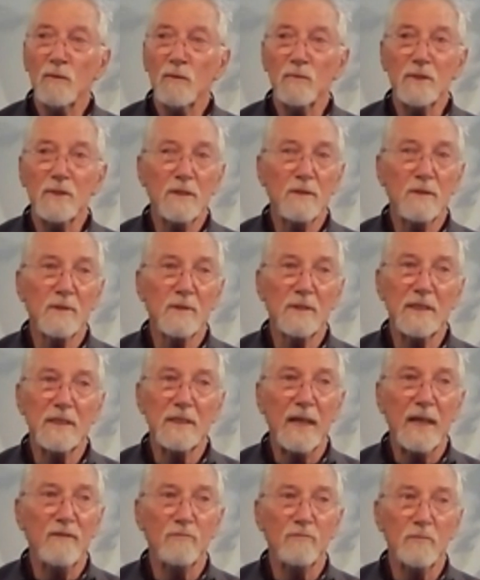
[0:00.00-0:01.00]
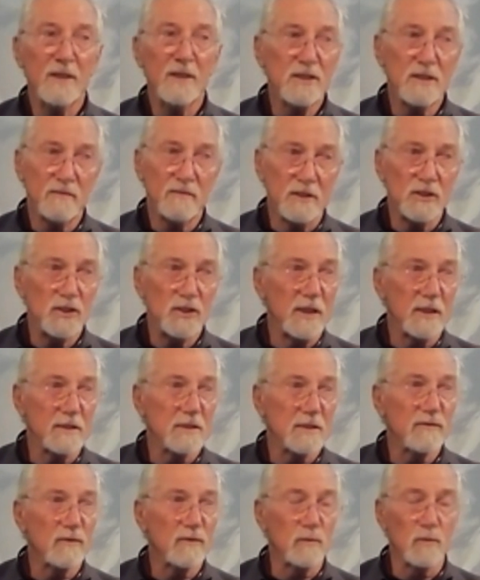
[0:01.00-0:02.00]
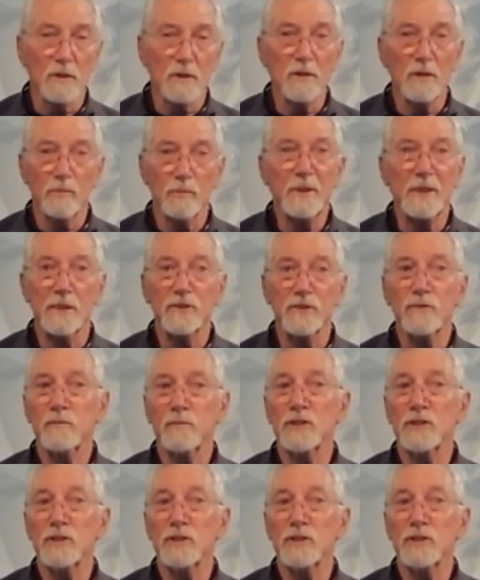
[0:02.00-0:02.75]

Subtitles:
we don't really have much of a chance for world peace.